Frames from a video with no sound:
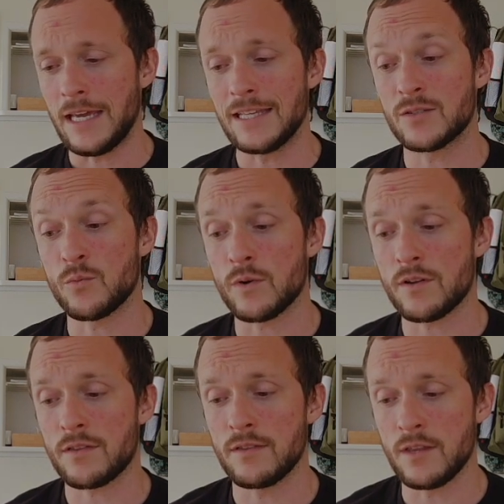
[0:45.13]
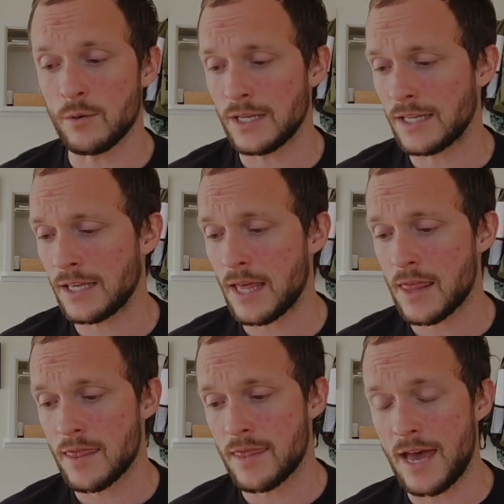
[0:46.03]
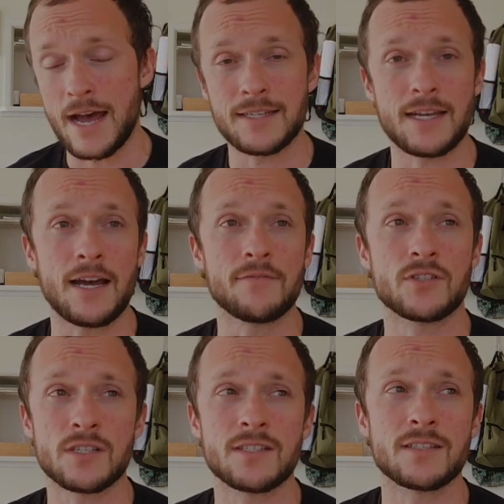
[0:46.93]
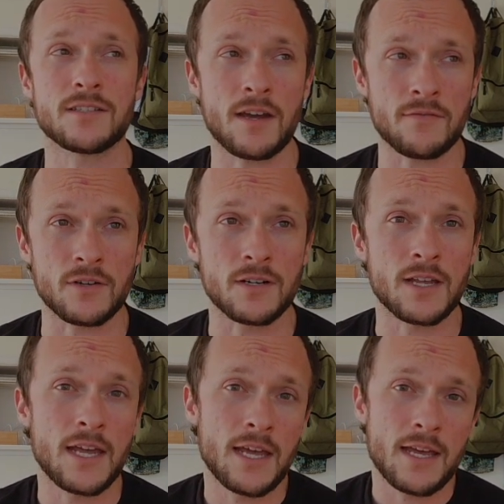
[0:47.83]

It's worth noting that I've just discovered